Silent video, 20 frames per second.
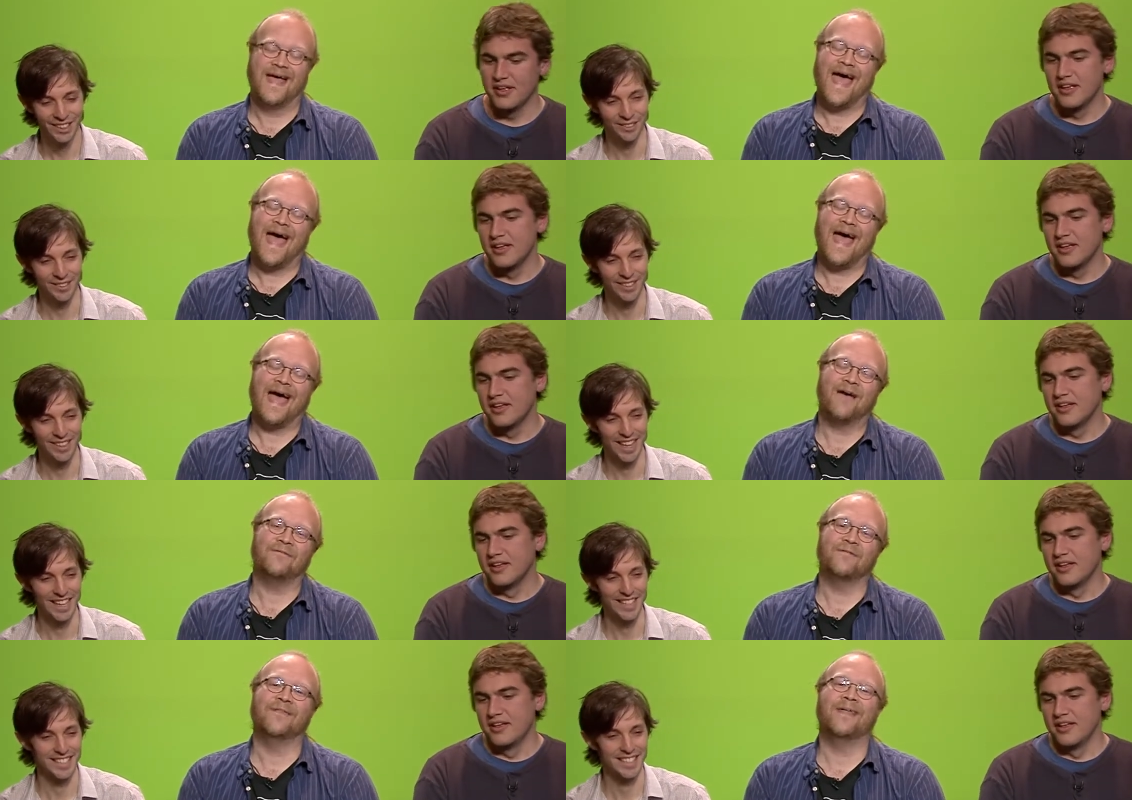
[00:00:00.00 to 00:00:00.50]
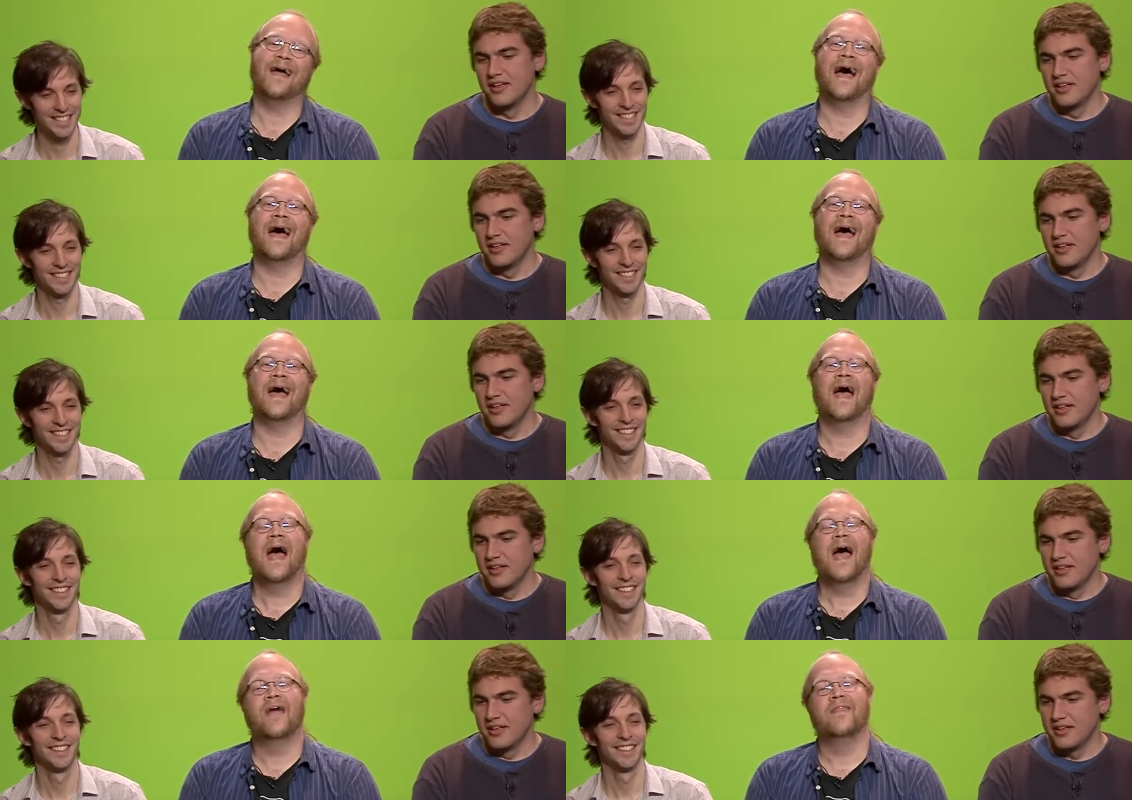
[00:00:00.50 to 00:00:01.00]
Speaker 1: After
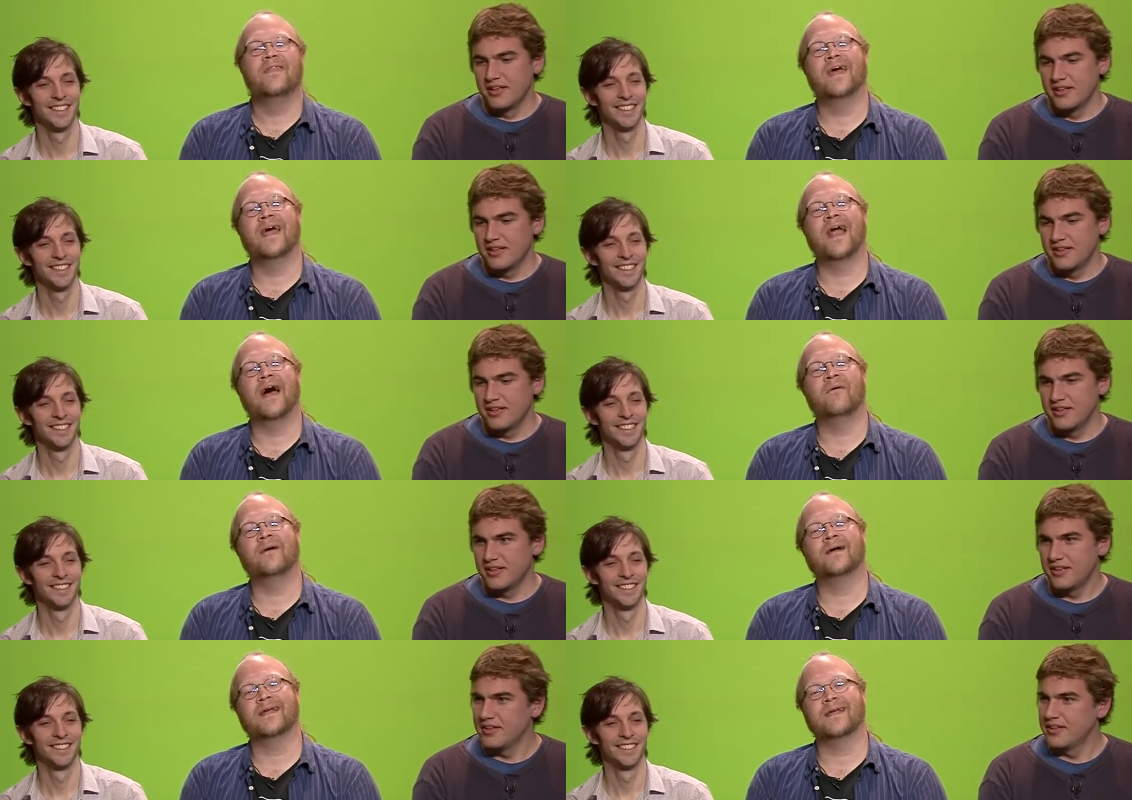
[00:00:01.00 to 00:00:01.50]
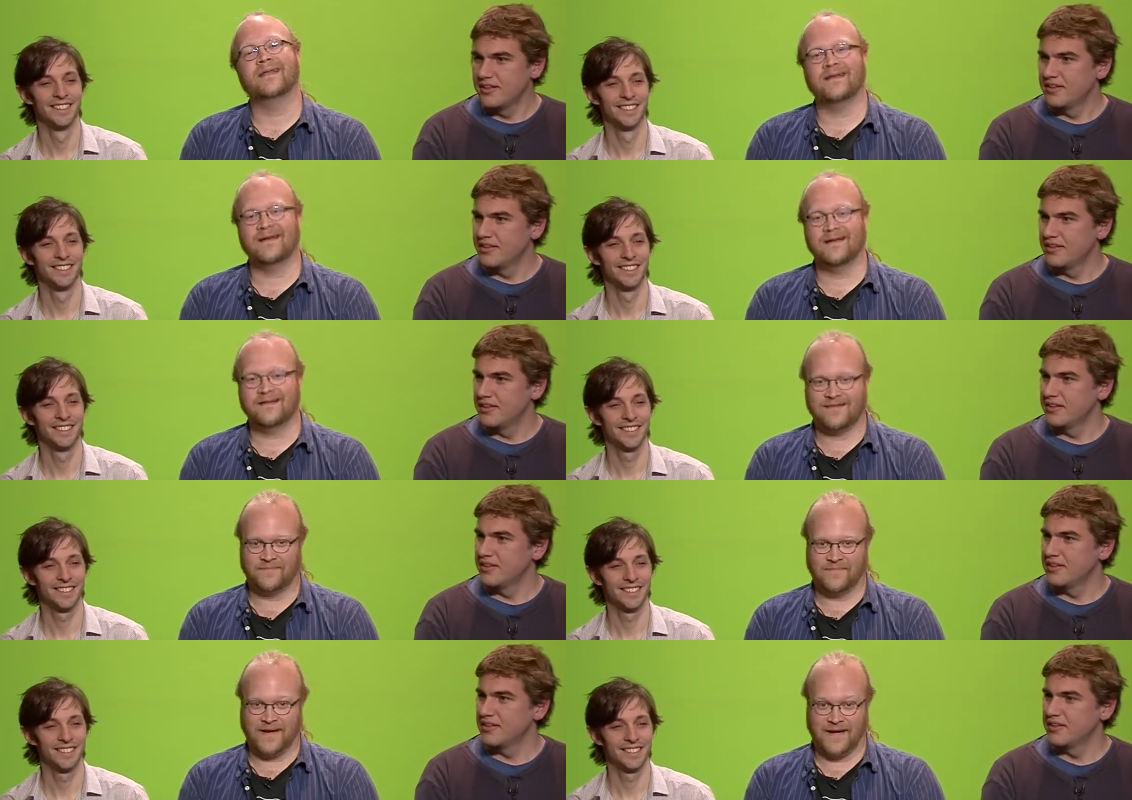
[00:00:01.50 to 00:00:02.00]
that, then I want to get
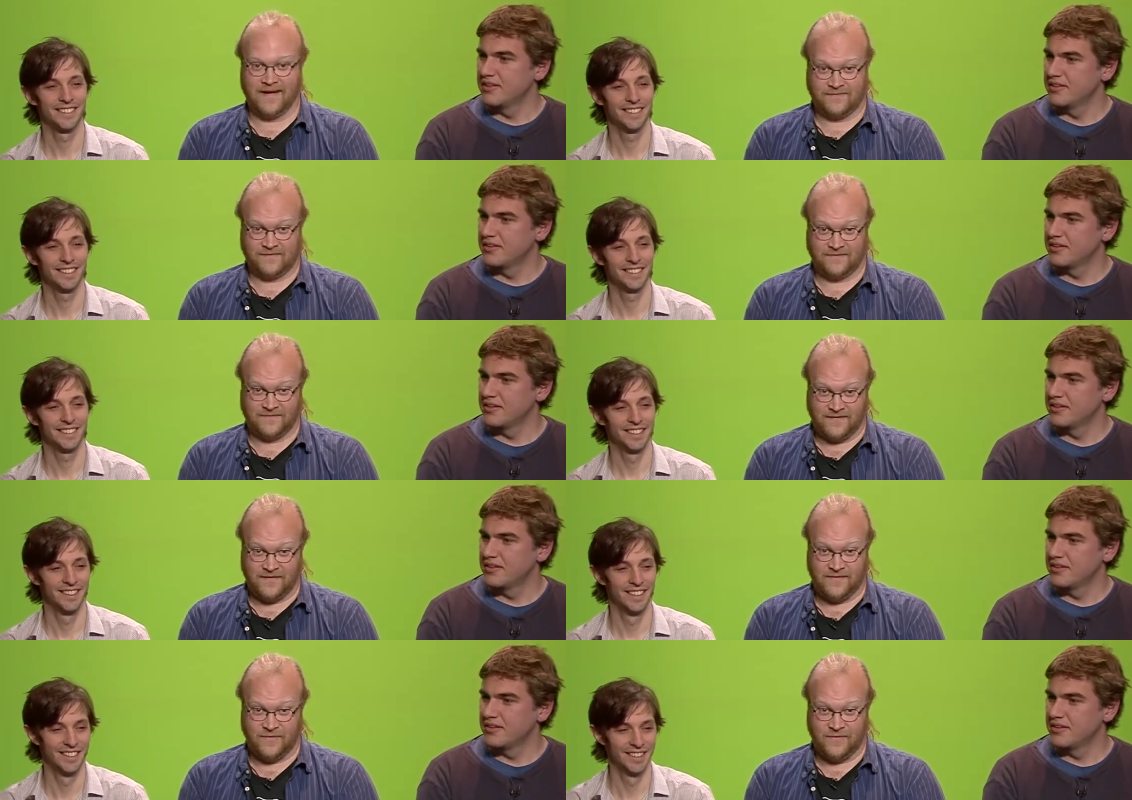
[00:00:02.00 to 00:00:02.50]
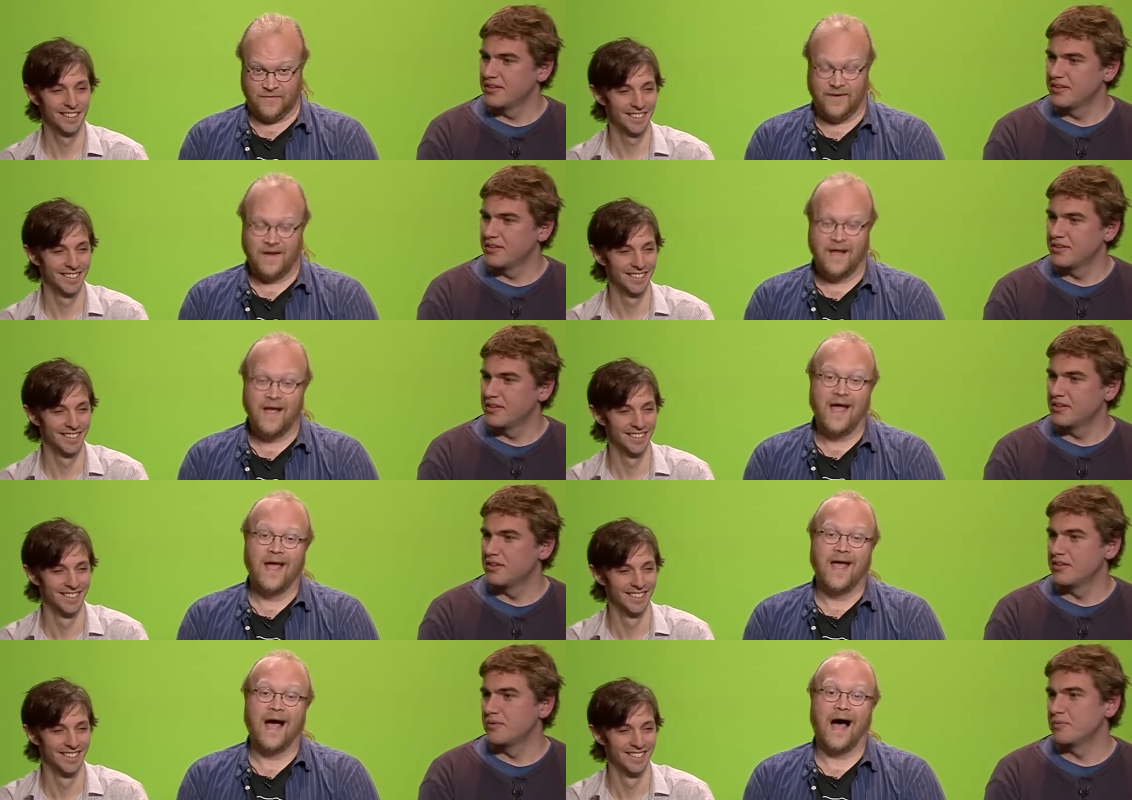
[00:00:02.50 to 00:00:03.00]
Daisy back. So
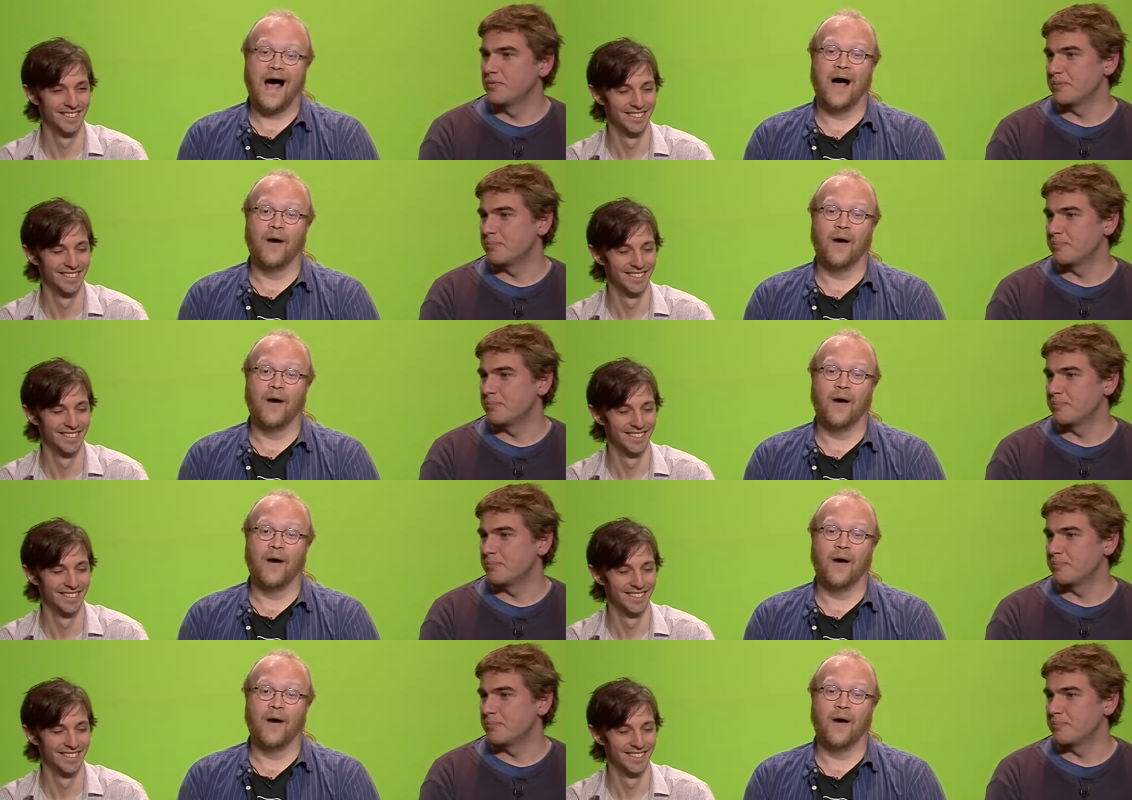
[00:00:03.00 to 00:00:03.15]
I